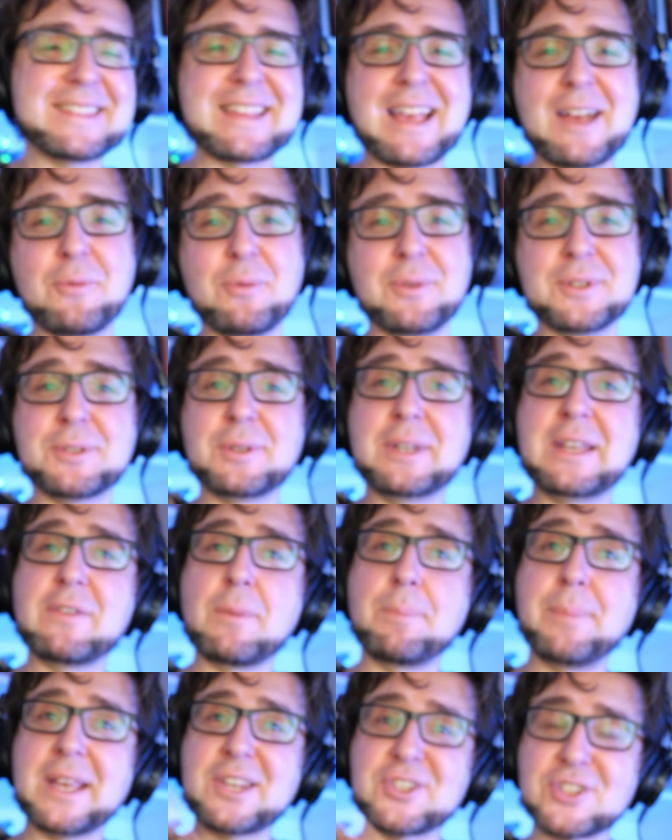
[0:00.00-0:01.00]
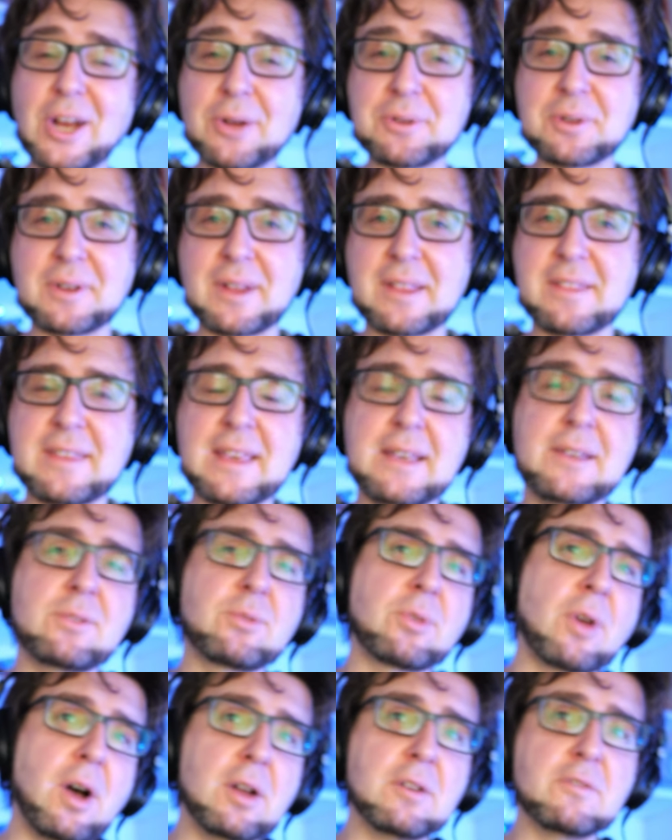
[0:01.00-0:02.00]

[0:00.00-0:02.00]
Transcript: I want to give a big shout out and thank you to all